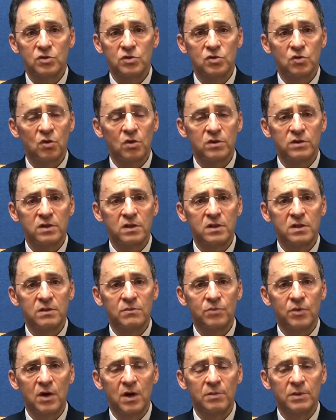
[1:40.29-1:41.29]
salted
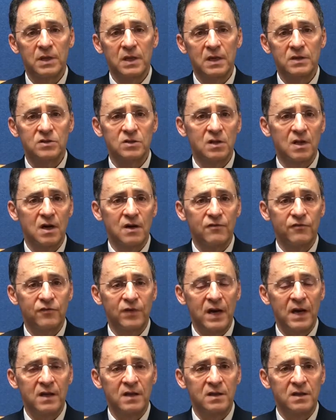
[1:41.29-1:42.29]
and probably has a lot of
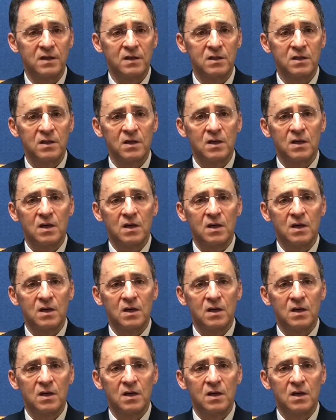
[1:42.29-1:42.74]
fat in it